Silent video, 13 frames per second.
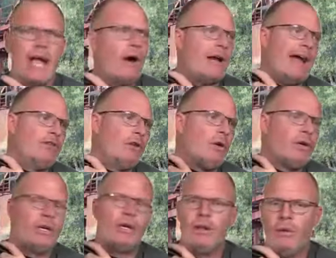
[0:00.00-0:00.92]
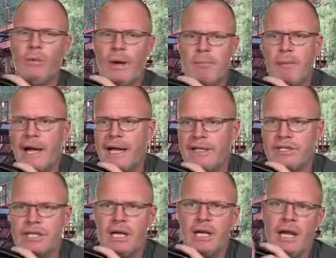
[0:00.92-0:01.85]
go and have a look at it on the
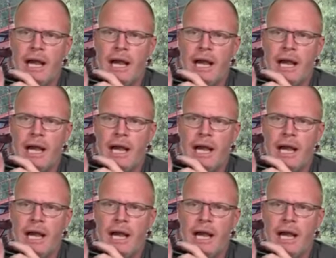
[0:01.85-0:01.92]
webpage.